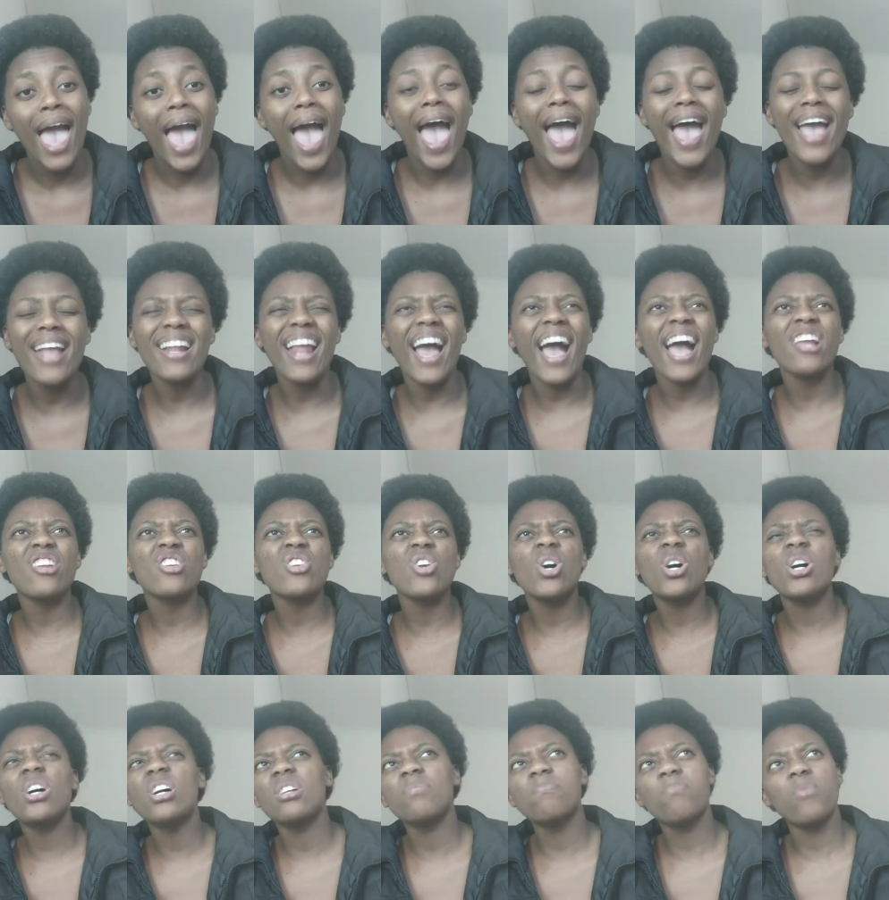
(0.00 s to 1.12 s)
And I
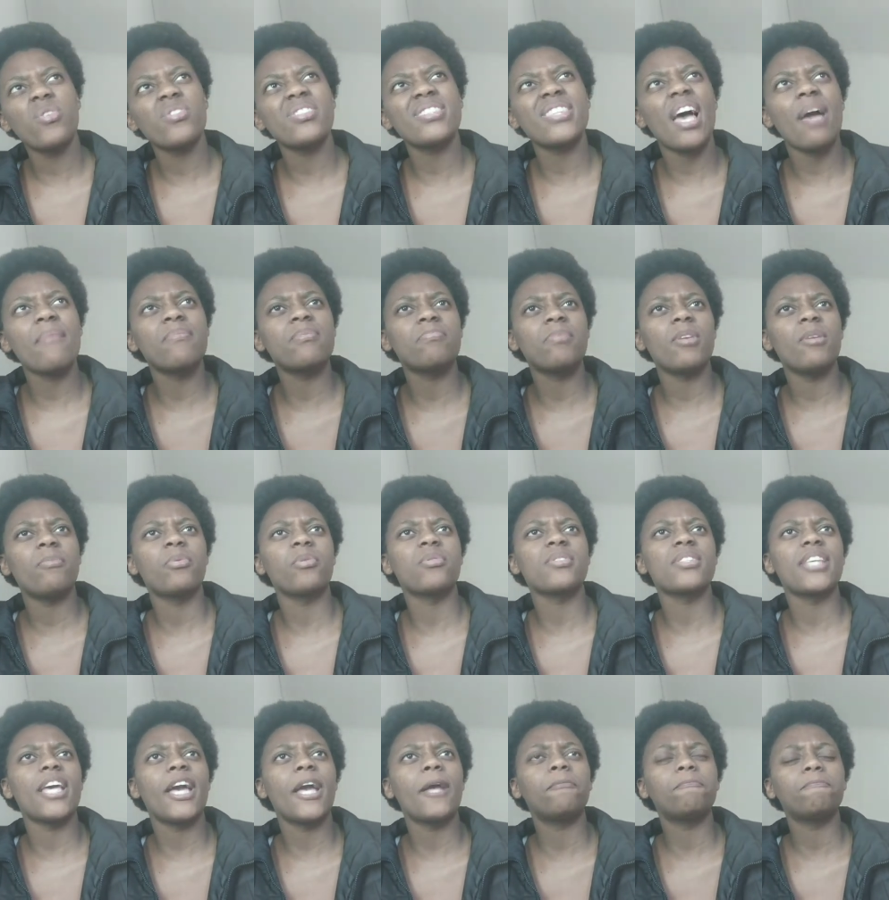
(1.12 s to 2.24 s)
know most times people
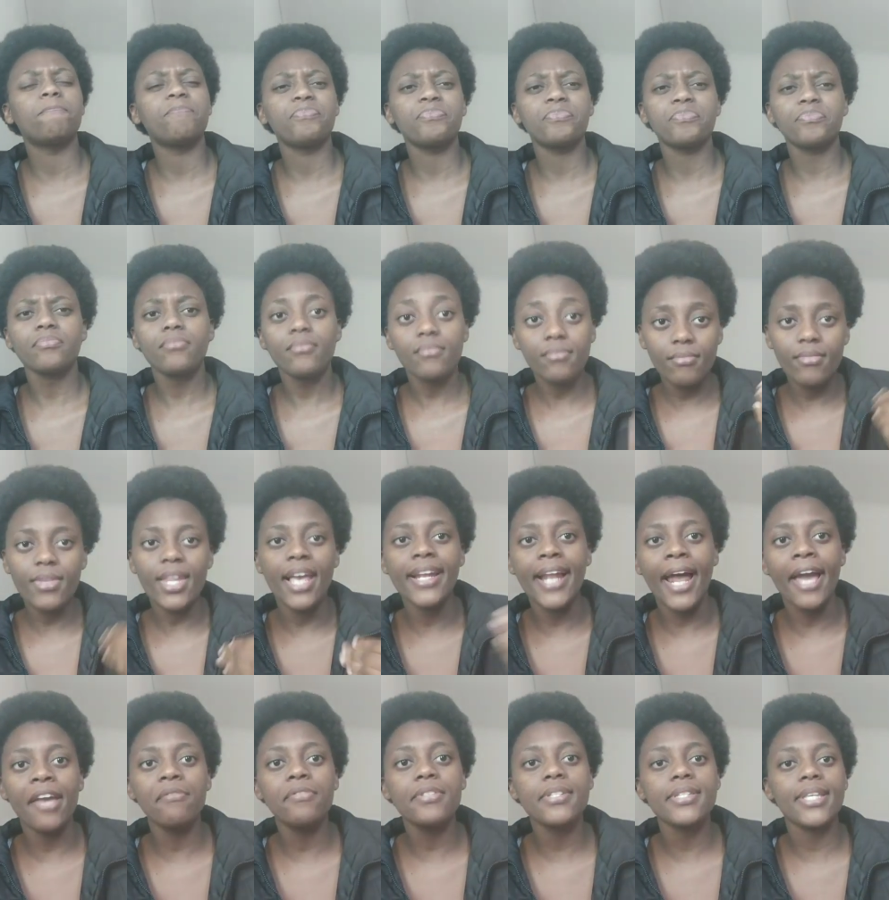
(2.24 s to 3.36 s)
say, and
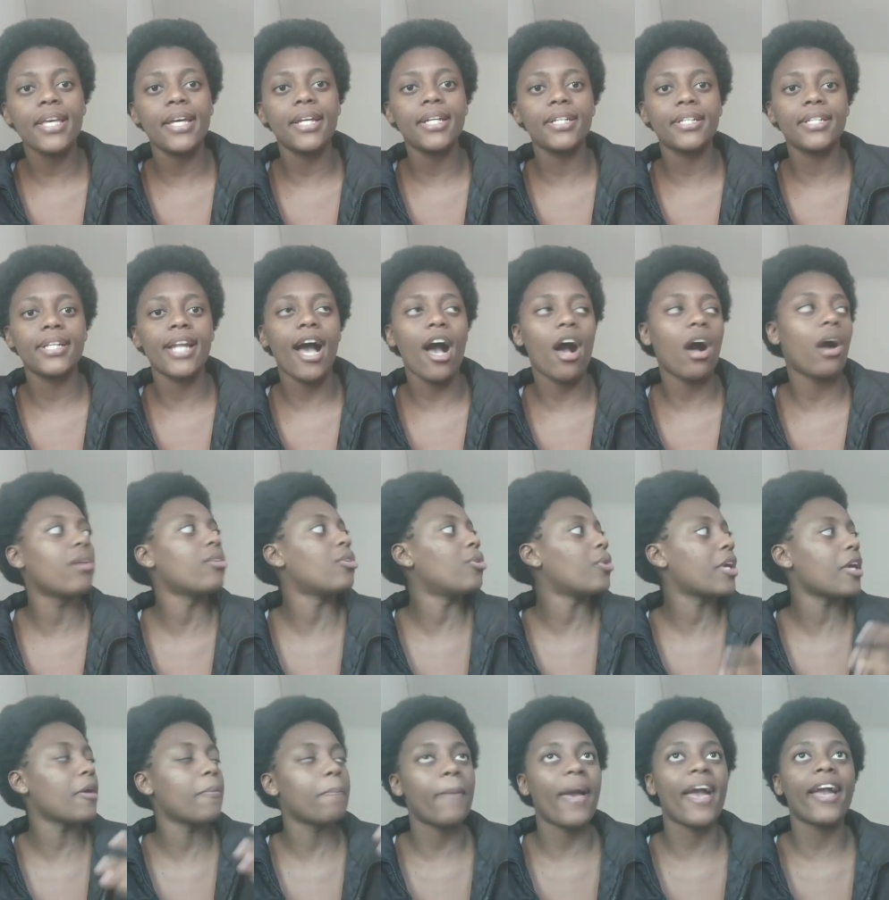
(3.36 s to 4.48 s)
I even said it now,
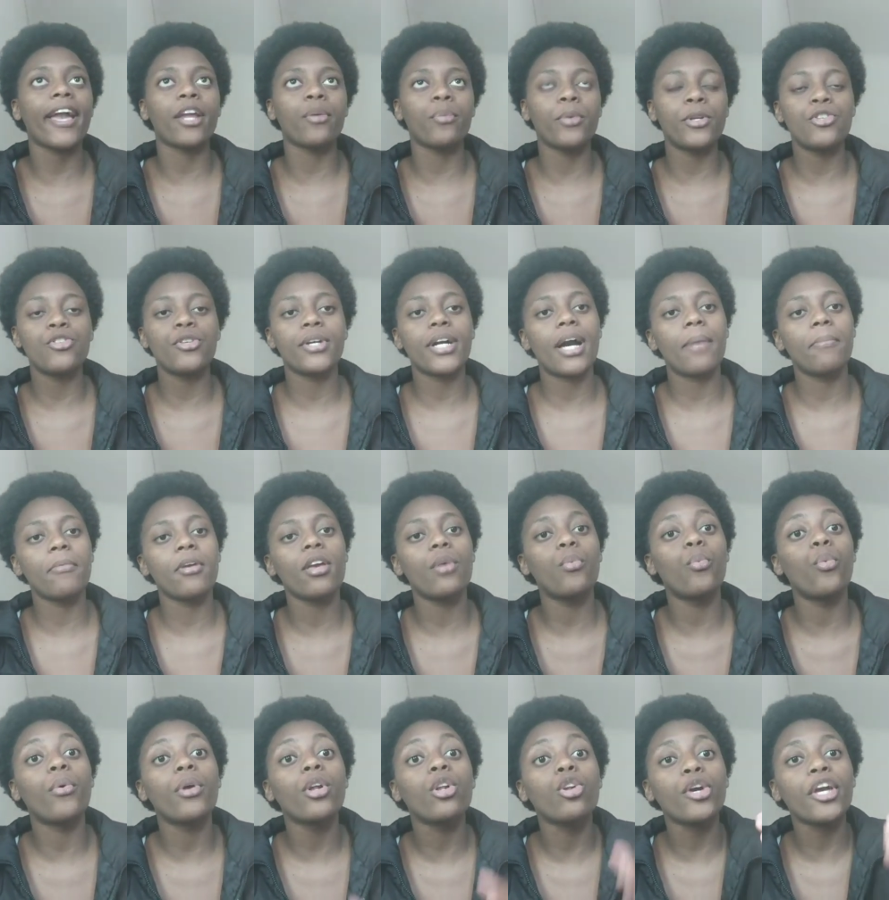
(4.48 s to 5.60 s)
looking back at
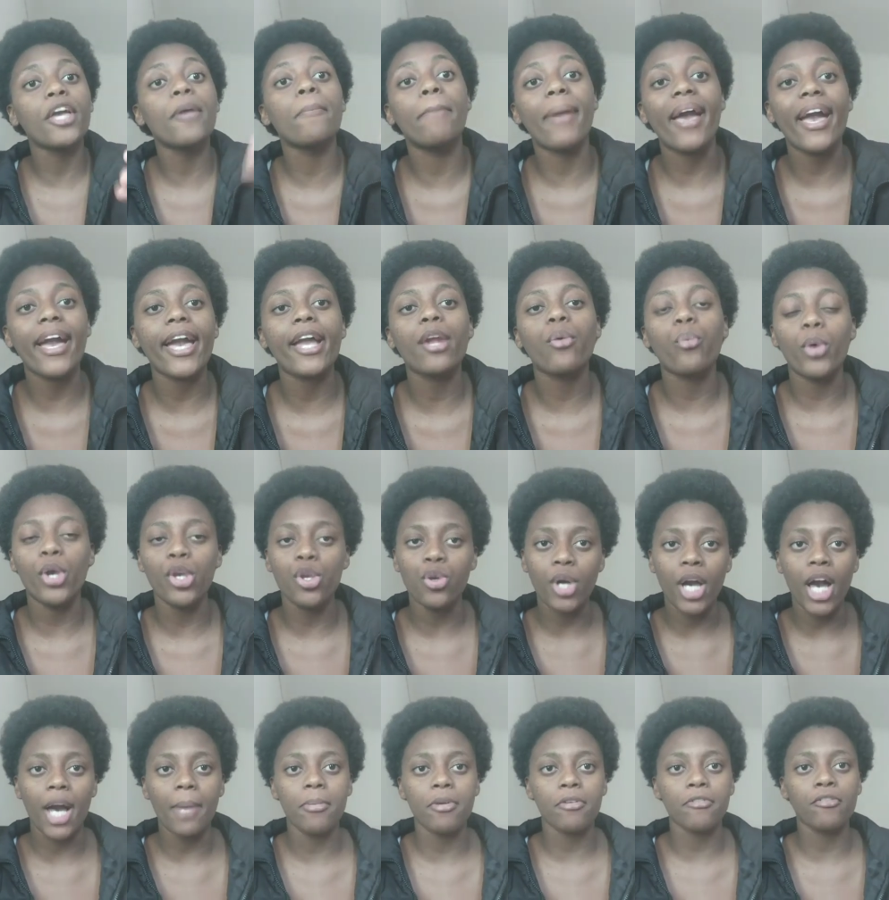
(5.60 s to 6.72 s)
where you're
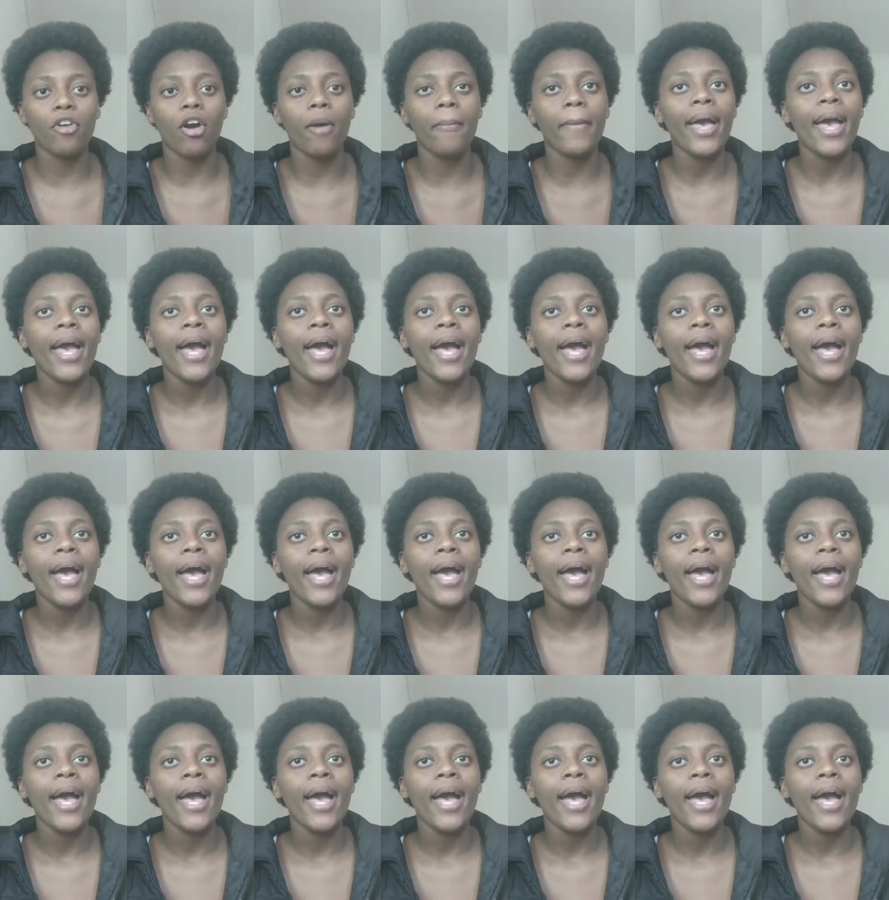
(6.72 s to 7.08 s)
coming from.